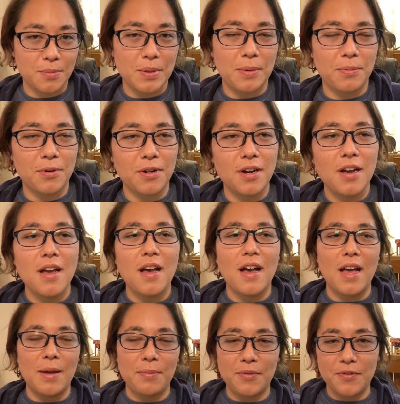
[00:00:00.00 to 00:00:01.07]
Pepper.
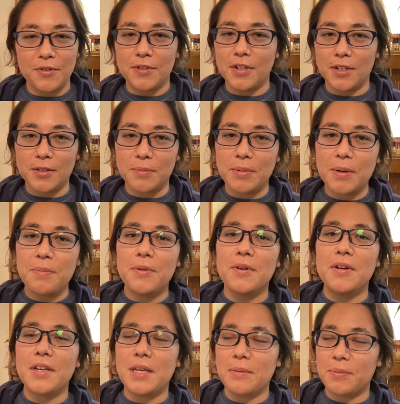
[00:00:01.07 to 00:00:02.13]
I prefer Dr.
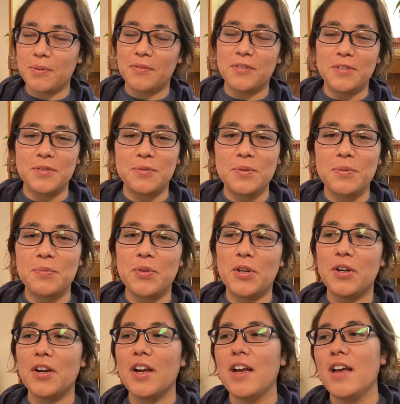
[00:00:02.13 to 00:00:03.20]
Pepper, he prefers root
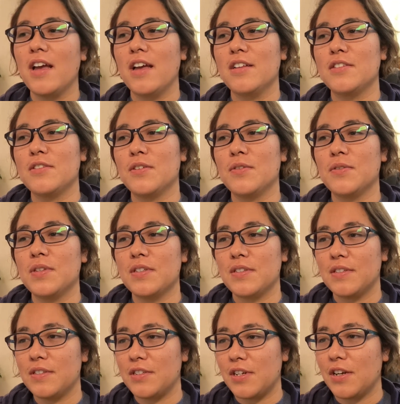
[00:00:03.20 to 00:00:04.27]
beer, and so this
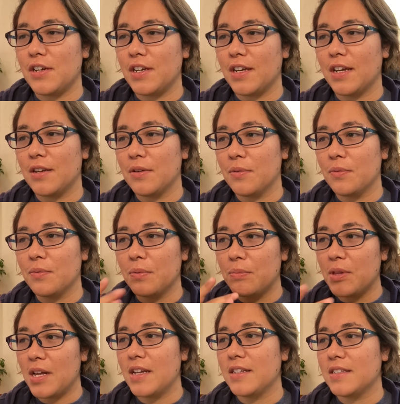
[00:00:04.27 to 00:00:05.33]
is Jerry kind of
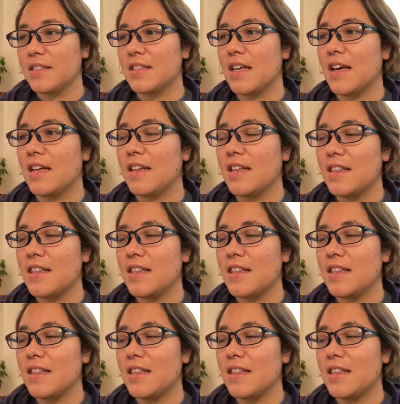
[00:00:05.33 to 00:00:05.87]
replying to that.